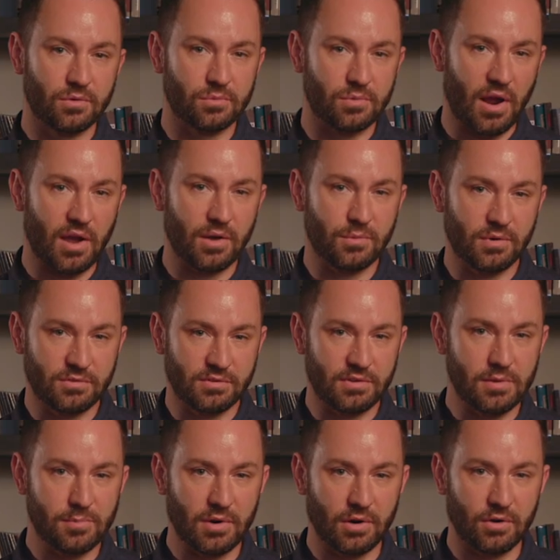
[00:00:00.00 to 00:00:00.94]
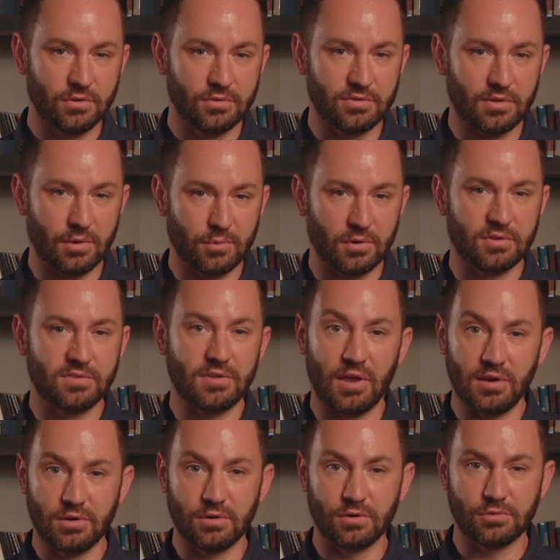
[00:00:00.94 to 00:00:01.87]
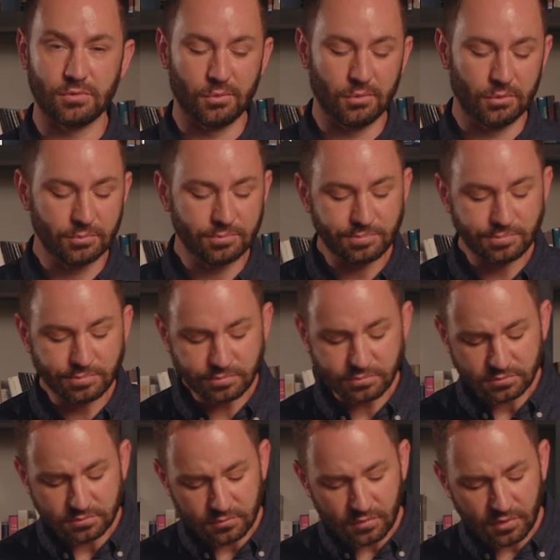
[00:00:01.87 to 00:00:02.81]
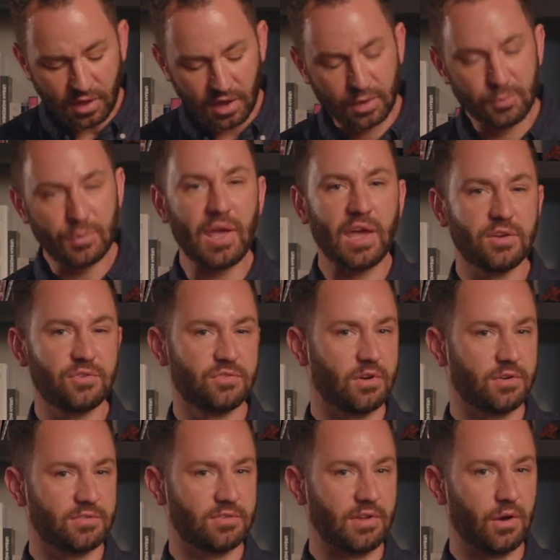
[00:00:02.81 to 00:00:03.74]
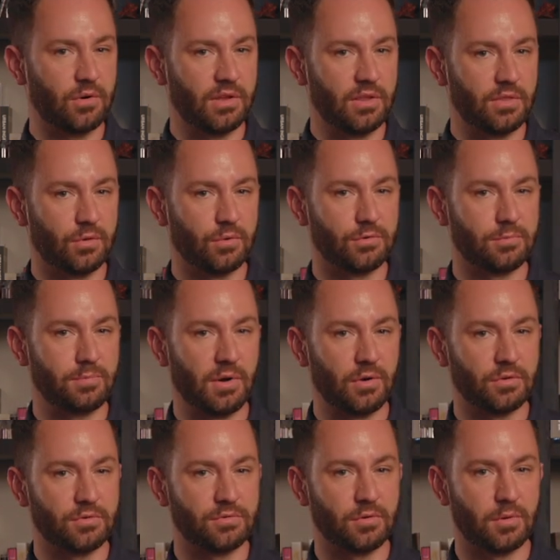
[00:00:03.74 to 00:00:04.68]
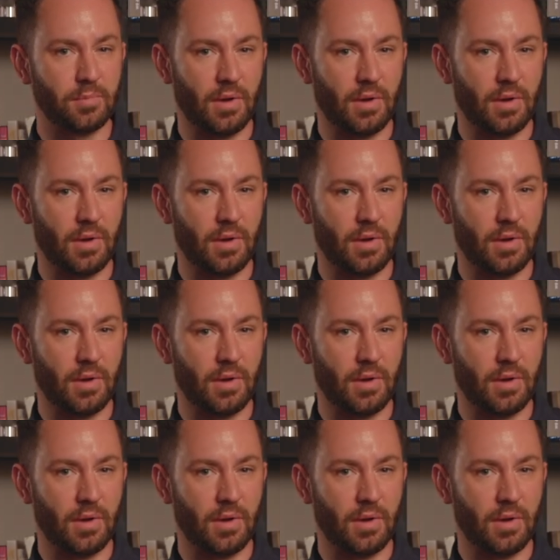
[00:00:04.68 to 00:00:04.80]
rye whiskey barrels that were 10 years old, and we aged our stout in those barrels for